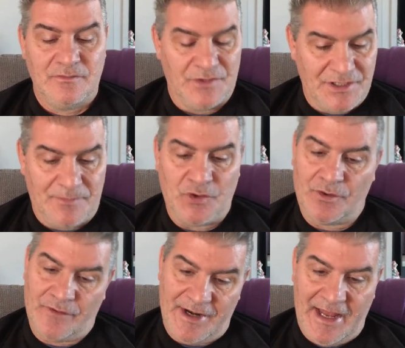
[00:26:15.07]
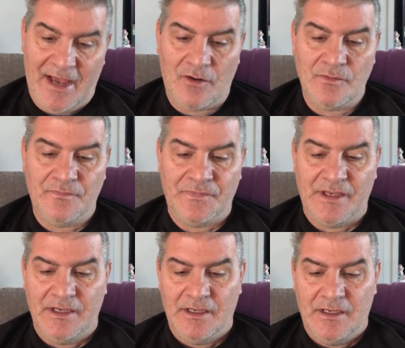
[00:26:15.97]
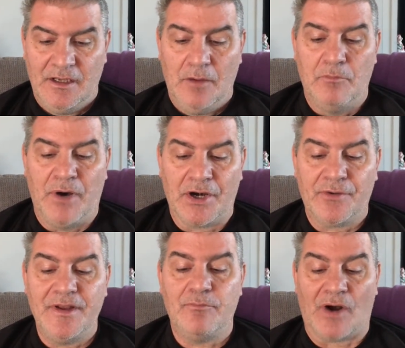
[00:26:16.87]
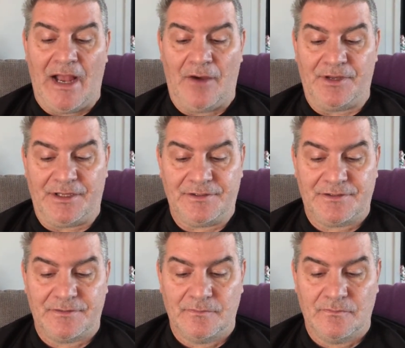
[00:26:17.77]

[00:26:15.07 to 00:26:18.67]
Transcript: which I'm doing right now. Buttery brownies.